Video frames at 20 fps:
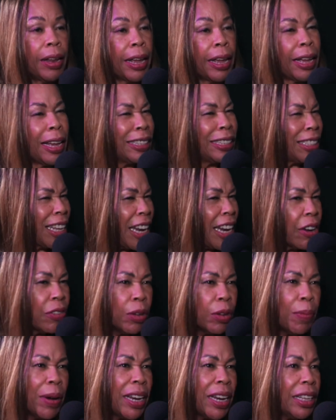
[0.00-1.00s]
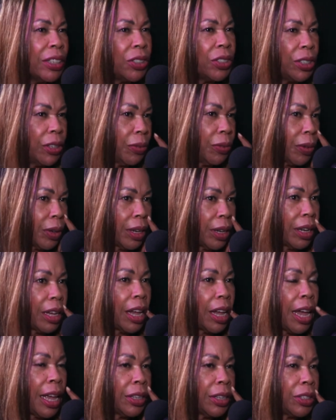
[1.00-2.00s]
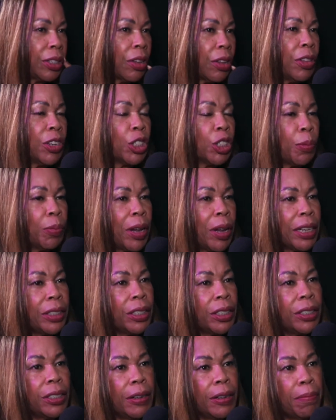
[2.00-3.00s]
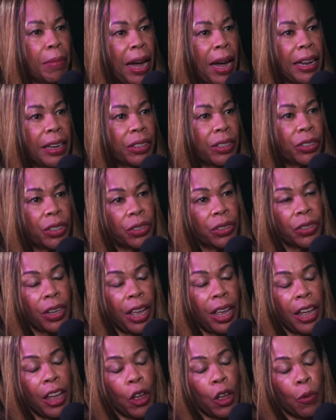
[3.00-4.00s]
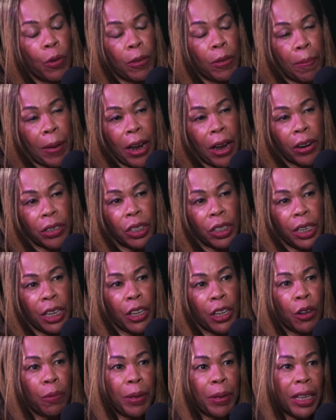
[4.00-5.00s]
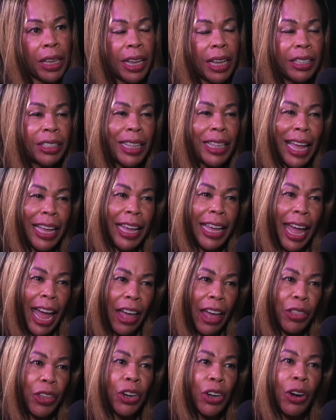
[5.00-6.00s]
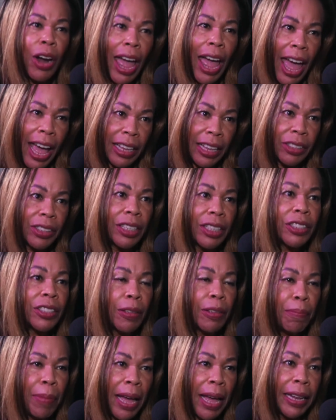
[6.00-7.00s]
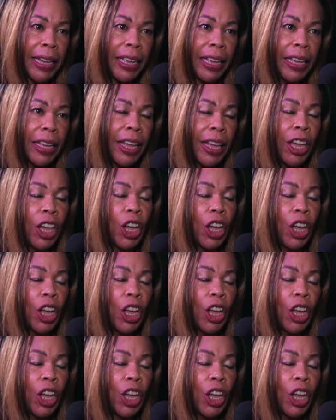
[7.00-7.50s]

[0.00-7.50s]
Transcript: Like I said, everybody's different. And so there's pluses and minuses. With peritoneal, because that catheter exits the belly,